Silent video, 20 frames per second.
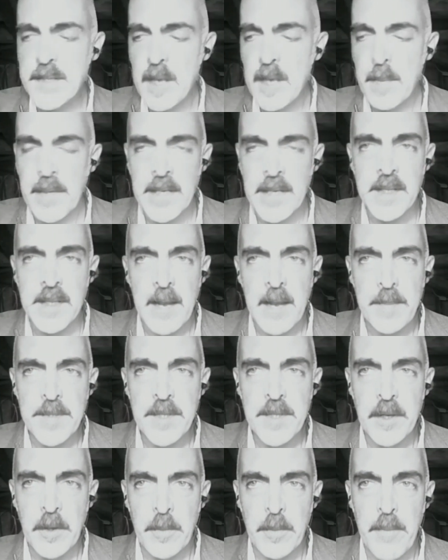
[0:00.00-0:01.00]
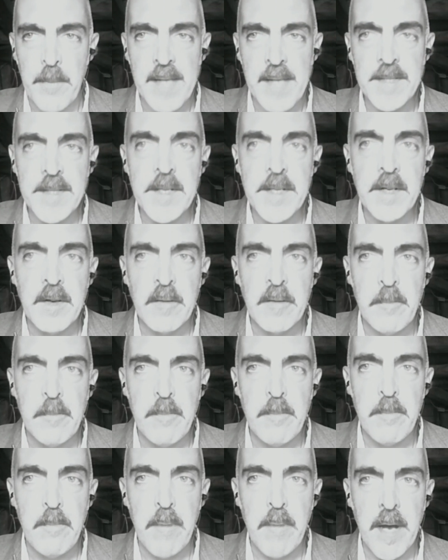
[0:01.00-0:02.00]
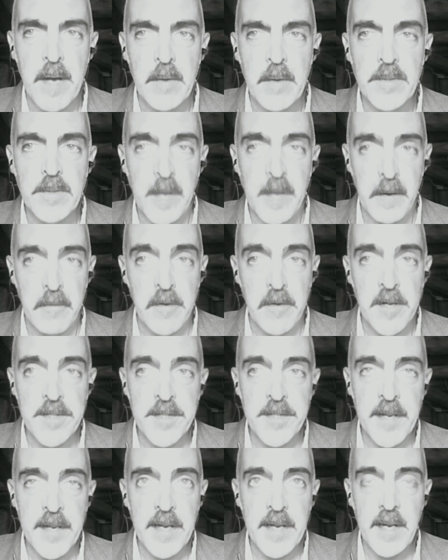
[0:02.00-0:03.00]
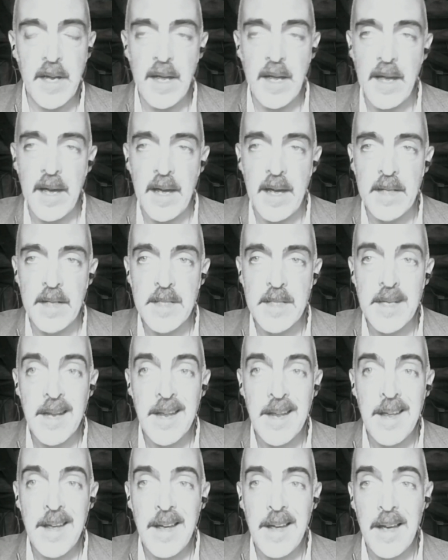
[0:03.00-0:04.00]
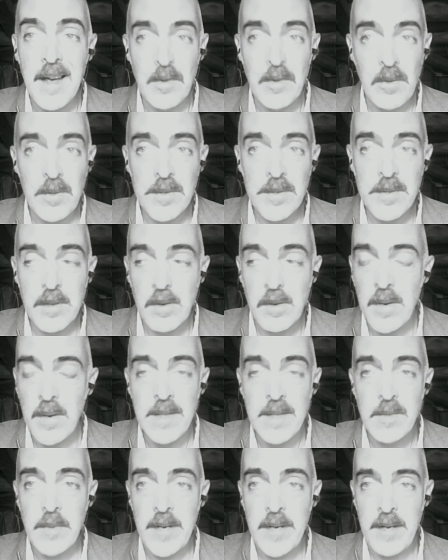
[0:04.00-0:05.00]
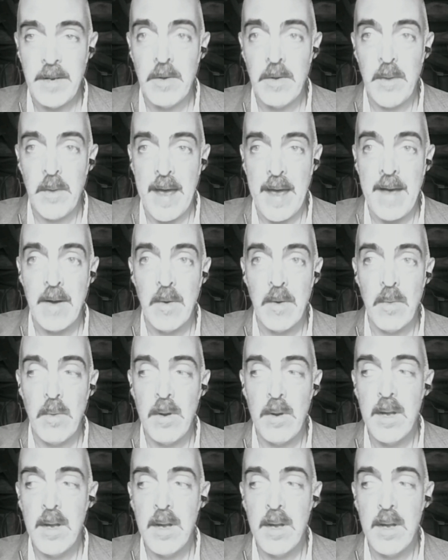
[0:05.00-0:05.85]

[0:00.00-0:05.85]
I mean, it's an absolute bastion of biodiversity, and also, as we know now,